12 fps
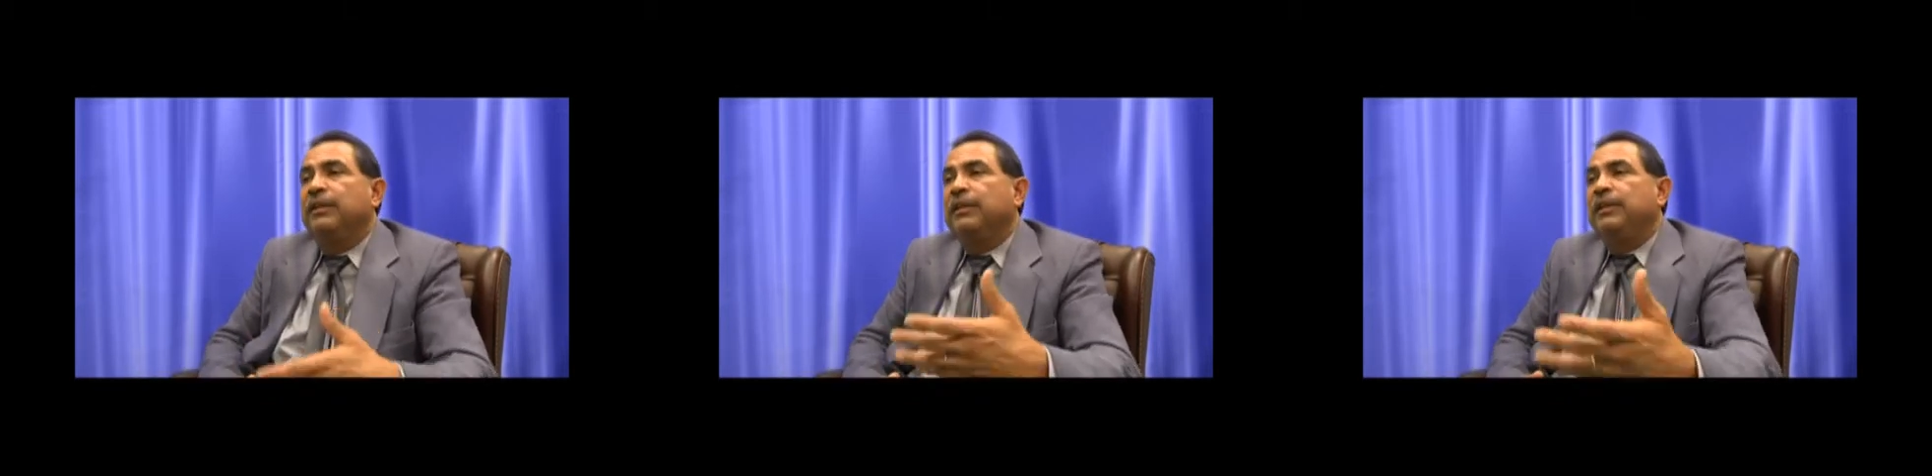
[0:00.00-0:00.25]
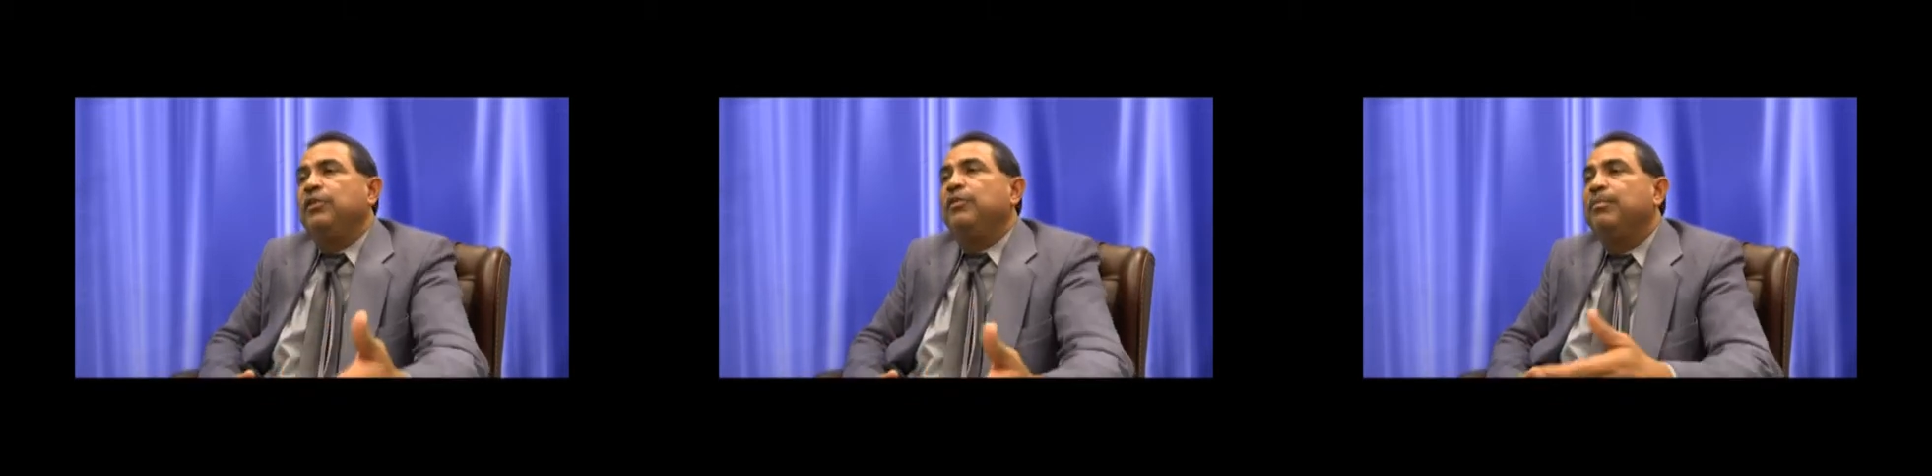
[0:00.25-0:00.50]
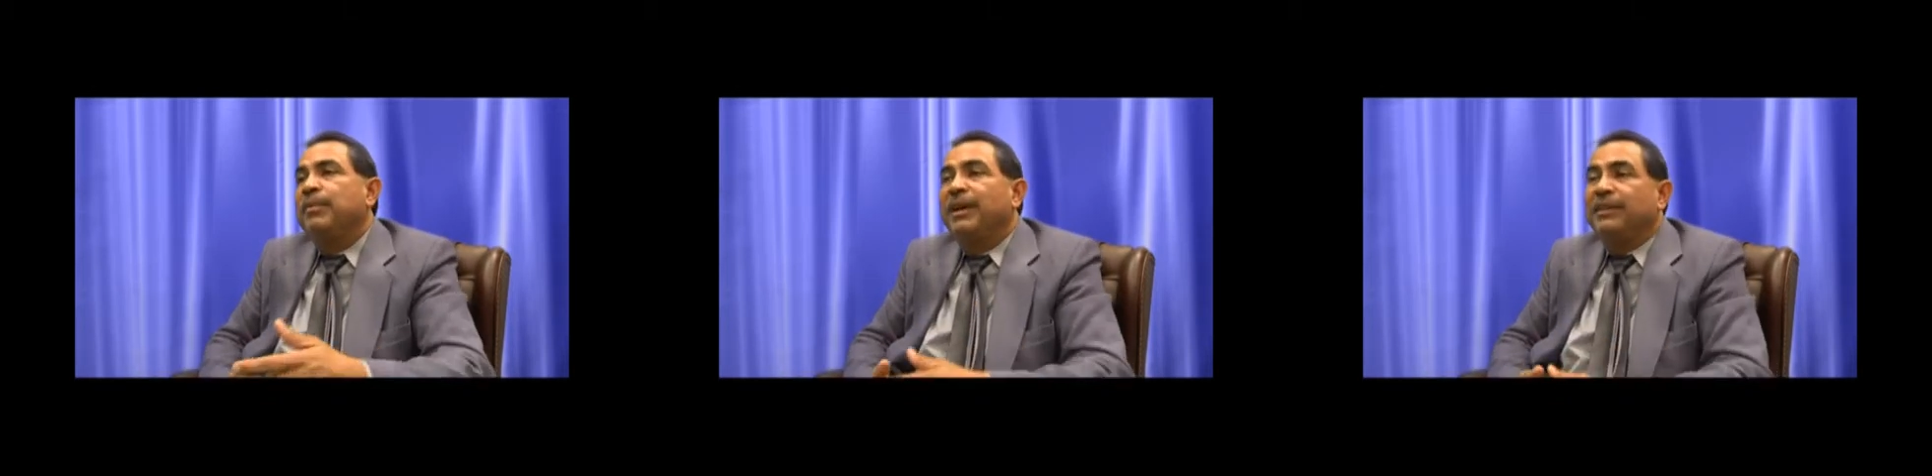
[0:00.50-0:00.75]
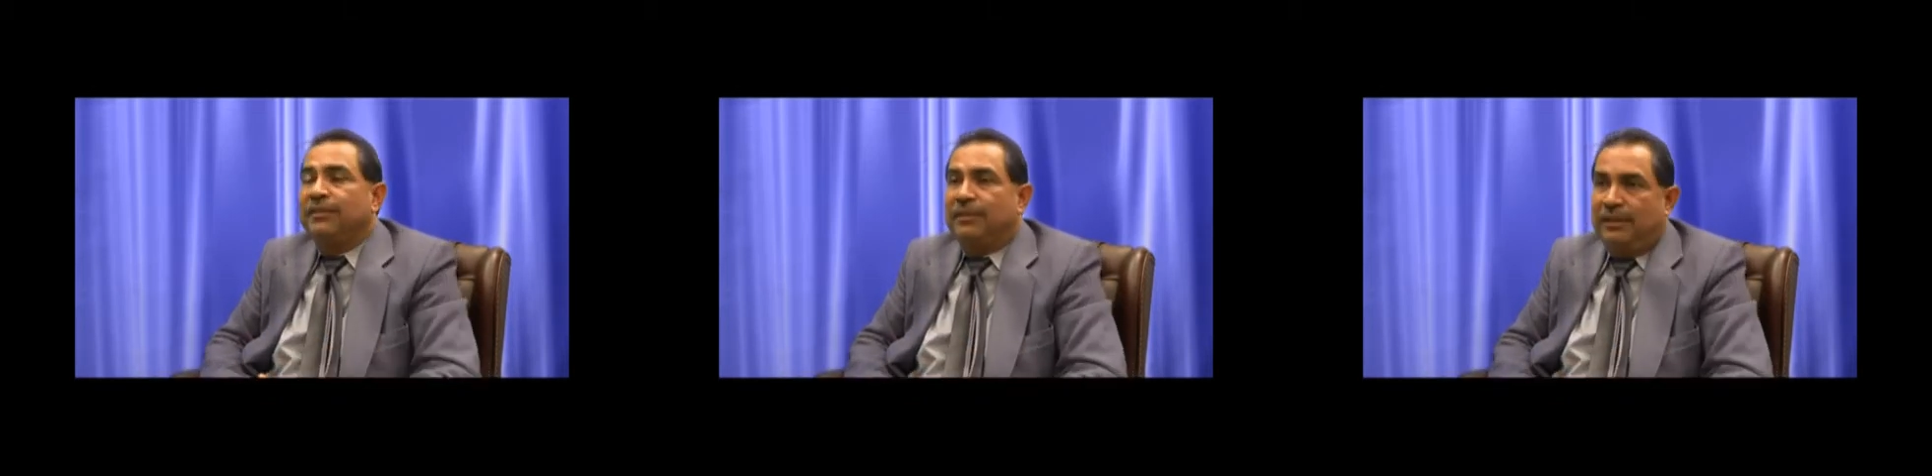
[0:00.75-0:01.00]
then you
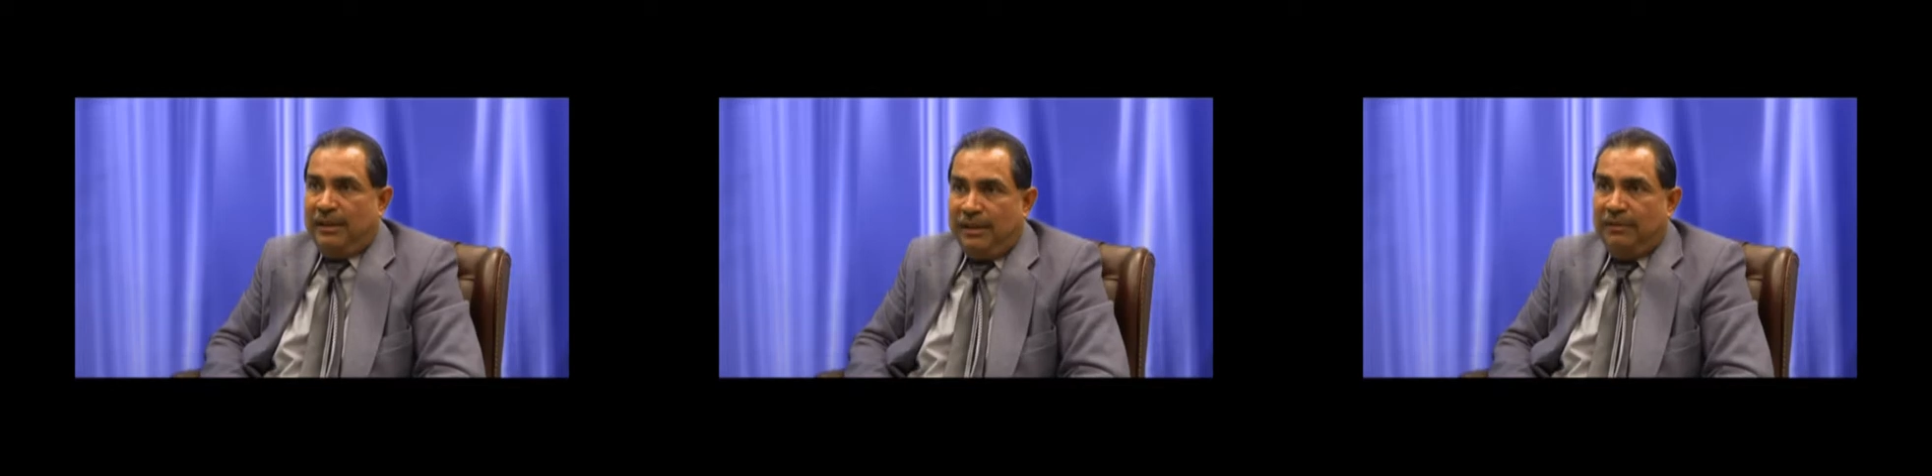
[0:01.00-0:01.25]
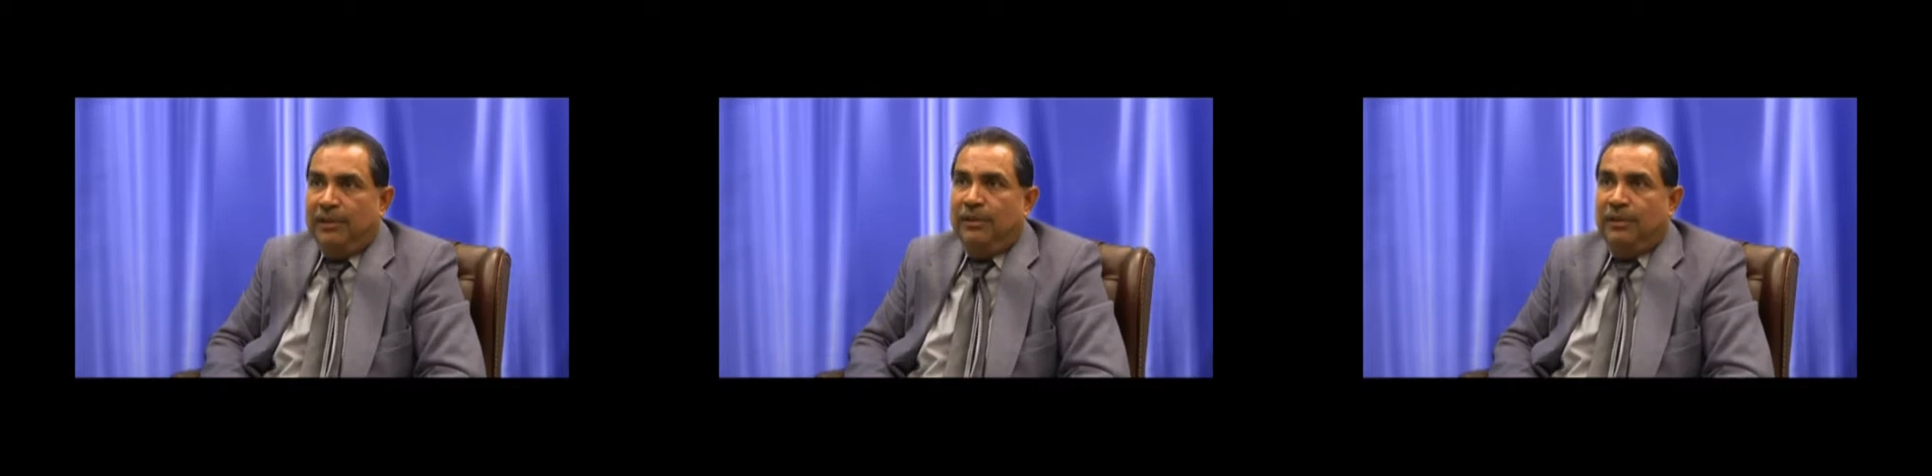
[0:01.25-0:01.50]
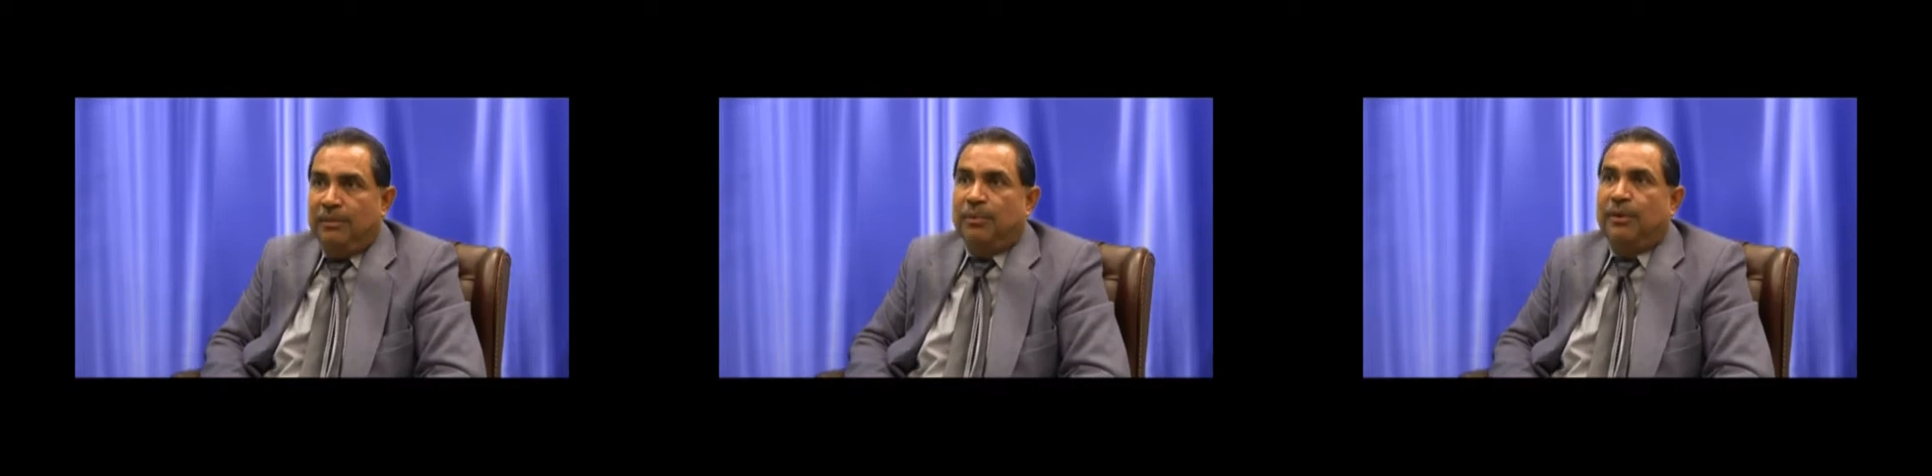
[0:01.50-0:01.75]
must have the union